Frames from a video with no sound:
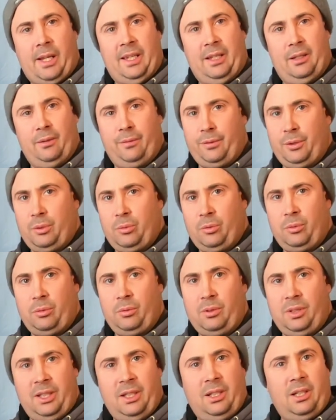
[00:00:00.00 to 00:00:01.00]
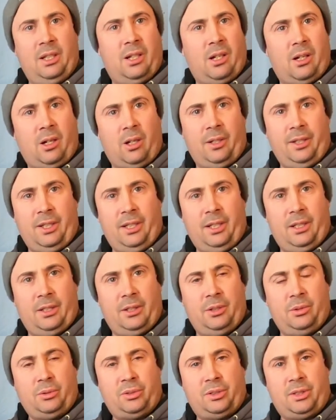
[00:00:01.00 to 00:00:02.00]
If you are needing a
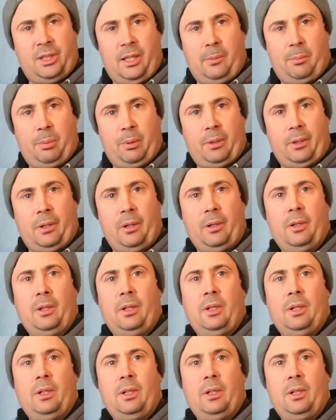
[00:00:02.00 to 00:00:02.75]
new stapler